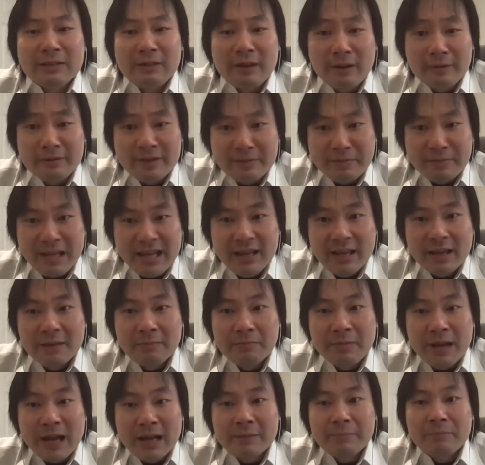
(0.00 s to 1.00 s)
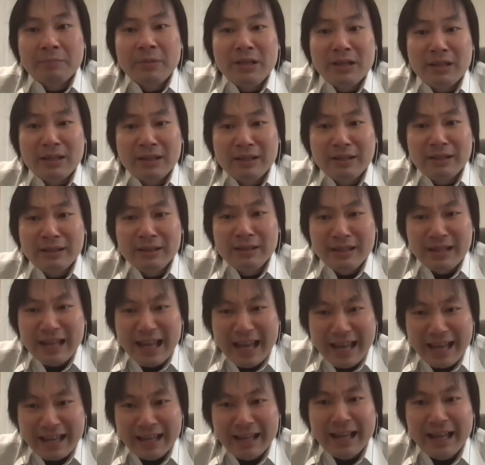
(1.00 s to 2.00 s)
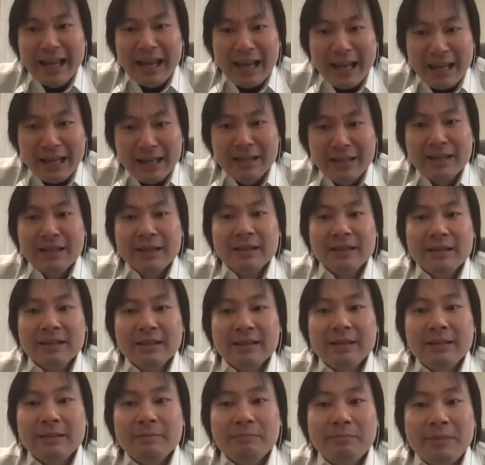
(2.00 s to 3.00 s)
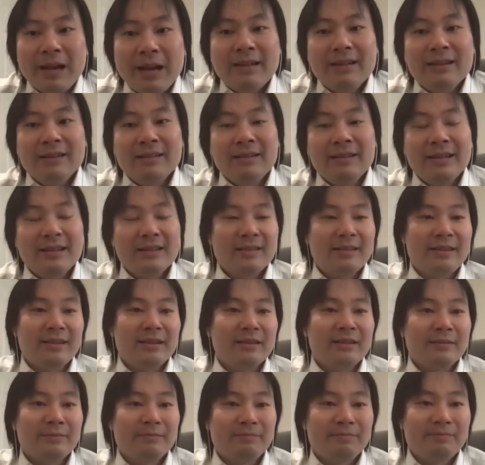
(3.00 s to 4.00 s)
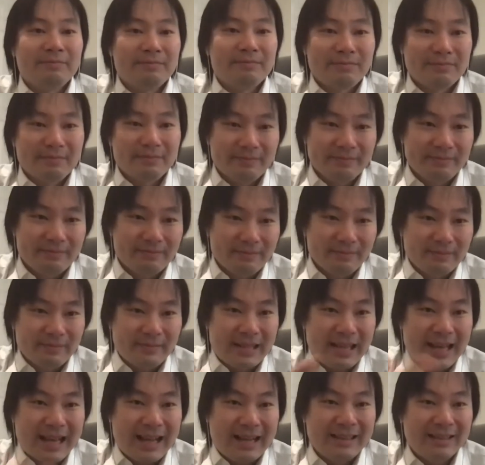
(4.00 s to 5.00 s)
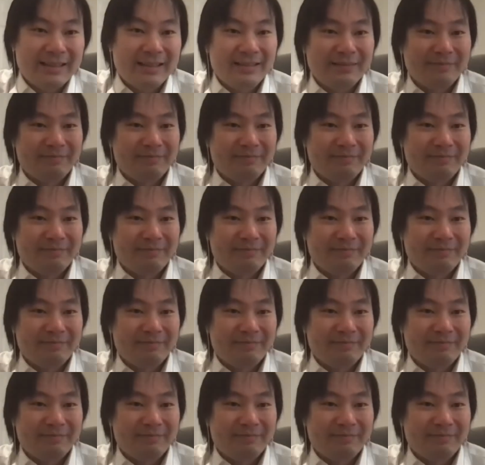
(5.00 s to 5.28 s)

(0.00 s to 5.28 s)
Speaking by Being a Better Listener. Helen.